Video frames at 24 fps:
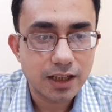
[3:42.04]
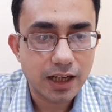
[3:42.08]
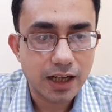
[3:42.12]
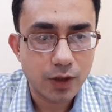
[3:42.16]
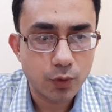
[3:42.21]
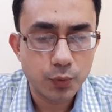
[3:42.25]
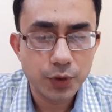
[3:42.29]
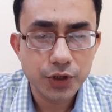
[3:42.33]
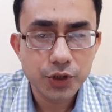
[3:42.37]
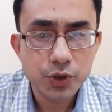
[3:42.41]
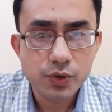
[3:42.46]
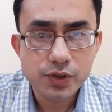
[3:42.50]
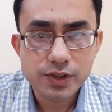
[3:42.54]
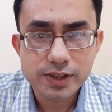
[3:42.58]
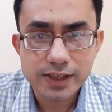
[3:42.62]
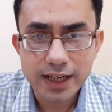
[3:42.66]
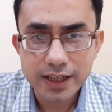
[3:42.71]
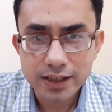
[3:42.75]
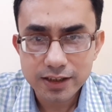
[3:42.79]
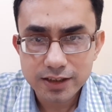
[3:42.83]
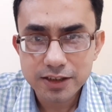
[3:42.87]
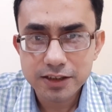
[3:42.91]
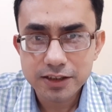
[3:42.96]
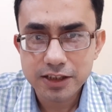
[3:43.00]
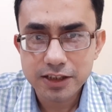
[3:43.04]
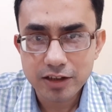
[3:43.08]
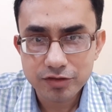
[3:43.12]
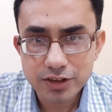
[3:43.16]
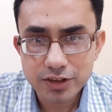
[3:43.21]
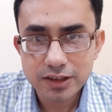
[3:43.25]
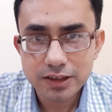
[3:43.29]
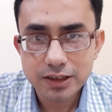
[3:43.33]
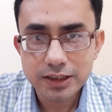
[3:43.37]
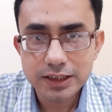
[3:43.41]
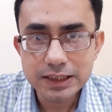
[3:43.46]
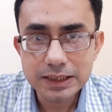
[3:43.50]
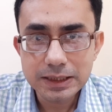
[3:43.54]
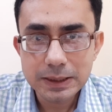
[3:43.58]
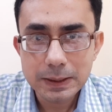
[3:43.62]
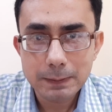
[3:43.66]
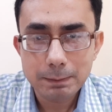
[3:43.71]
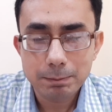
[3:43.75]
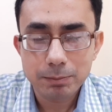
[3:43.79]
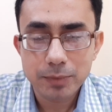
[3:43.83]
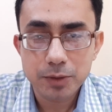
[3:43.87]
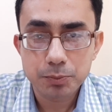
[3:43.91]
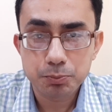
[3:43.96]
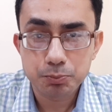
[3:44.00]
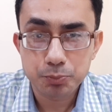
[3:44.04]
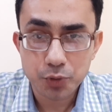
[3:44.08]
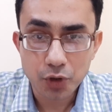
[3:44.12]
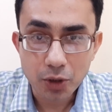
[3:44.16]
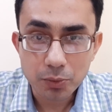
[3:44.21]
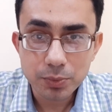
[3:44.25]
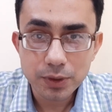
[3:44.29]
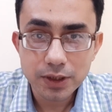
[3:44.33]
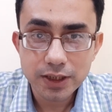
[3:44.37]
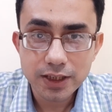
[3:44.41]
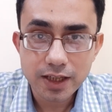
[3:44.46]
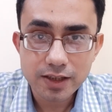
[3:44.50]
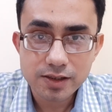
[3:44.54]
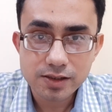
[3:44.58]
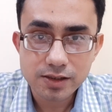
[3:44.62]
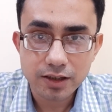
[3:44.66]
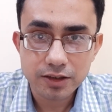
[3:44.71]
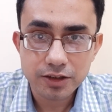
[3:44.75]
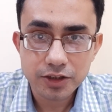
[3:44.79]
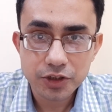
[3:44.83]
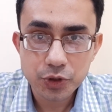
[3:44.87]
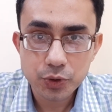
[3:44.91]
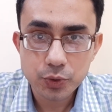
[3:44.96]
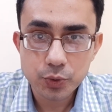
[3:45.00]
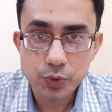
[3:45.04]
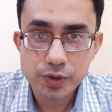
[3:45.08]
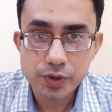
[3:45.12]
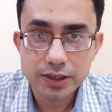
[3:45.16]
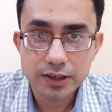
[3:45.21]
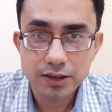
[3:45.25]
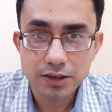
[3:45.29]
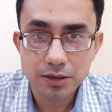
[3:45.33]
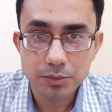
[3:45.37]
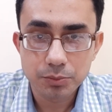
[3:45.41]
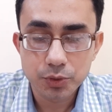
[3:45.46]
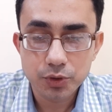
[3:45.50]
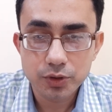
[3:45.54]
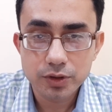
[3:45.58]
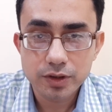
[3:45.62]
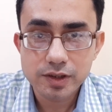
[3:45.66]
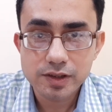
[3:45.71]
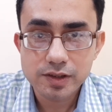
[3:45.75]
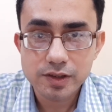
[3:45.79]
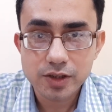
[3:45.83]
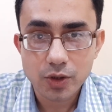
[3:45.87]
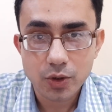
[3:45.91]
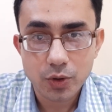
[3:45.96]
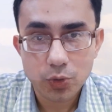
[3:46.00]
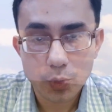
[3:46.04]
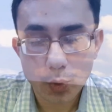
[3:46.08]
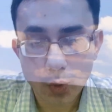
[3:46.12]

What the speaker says: Windows 98 definitely, but properly I started using computers